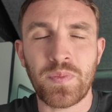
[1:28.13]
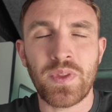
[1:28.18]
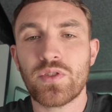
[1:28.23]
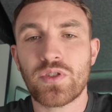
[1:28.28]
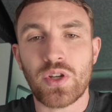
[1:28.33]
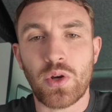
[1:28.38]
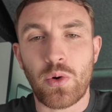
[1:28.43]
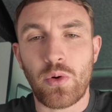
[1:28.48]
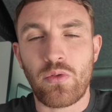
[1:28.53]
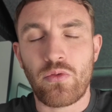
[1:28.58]

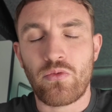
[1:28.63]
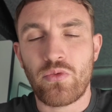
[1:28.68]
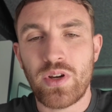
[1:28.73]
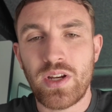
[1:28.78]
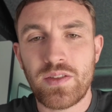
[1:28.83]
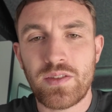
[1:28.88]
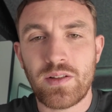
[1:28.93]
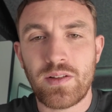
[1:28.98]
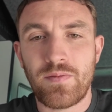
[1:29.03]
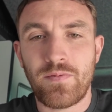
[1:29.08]
So it will
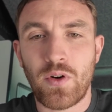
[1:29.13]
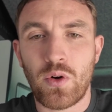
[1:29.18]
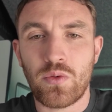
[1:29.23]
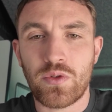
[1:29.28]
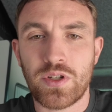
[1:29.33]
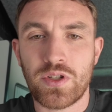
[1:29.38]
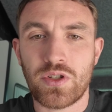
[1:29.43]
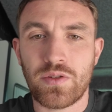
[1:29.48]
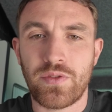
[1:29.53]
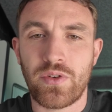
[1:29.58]
read the
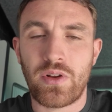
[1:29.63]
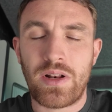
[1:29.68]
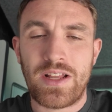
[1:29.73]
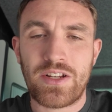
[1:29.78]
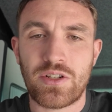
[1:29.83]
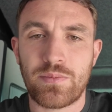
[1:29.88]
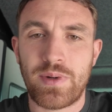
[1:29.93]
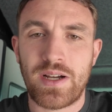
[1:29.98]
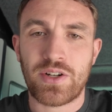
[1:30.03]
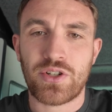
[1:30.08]
voltage of your
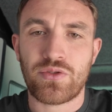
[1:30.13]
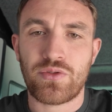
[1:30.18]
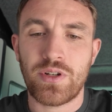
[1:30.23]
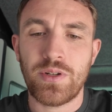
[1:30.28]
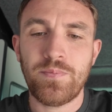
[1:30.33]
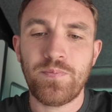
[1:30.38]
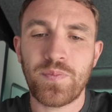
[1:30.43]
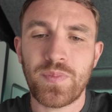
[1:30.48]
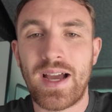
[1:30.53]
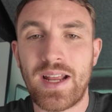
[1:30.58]
leisure
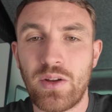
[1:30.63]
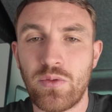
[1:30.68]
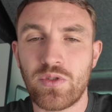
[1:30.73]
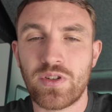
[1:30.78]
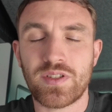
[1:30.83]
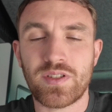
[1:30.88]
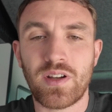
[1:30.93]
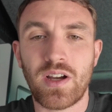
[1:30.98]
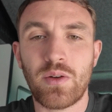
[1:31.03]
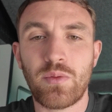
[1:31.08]
battery and it will
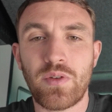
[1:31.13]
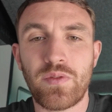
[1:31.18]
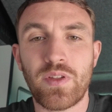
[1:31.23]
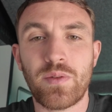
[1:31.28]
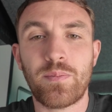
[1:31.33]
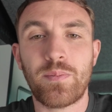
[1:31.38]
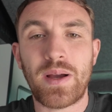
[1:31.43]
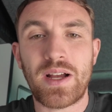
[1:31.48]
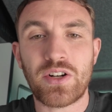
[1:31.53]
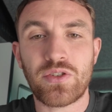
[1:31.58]
decide whether
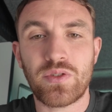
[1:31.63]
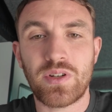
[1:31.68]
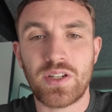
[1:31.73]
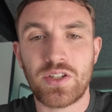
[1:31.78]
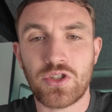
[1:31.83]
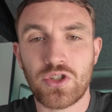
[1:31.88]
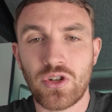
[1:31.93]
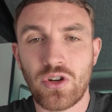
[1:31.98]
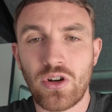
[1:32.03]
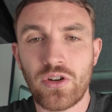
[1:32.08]
the battery
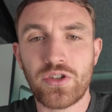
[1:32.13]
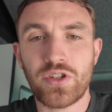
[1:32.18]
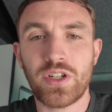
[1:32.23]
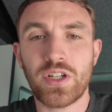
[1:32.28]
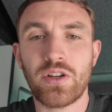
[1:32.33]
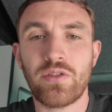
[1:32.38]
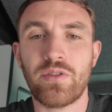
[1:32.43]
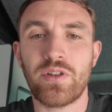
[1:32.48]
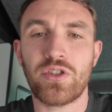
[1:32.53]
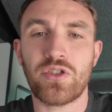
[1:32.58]
needs
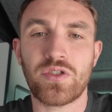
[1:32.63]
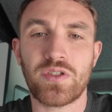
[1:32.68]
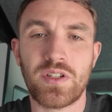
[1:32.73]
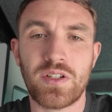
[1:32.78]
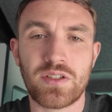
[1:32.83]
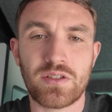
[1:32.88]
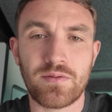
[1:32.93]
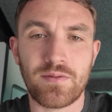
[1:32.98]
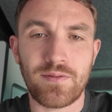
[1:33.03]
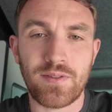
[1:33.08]
charging or it just
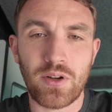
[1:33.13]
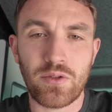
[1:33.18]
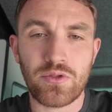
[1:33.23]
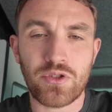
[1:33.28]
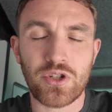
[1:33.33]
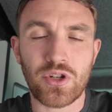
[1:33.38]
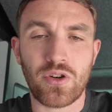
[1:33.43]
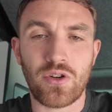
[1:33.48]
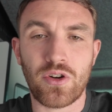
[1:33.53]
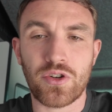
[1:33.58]
needs some float
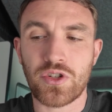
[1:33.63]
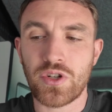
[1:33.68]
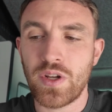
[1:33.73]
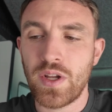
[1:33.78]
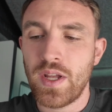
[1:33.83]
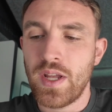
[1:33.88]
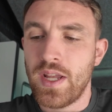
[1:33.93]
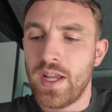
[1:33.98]
charge.